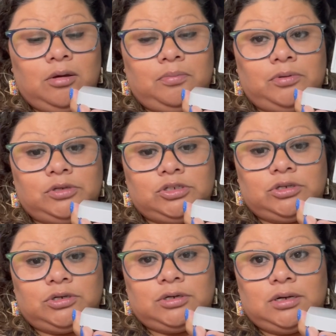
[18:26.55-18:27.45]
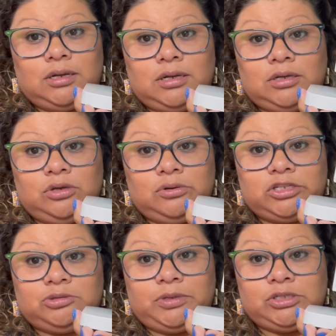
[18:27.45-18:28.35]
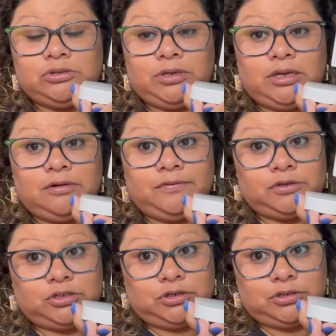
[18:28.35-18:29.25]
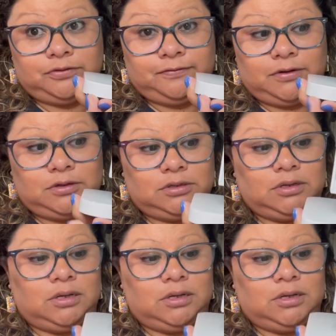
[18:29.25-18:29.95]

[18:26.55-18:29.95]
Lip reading: put your USB to here for charge your phone.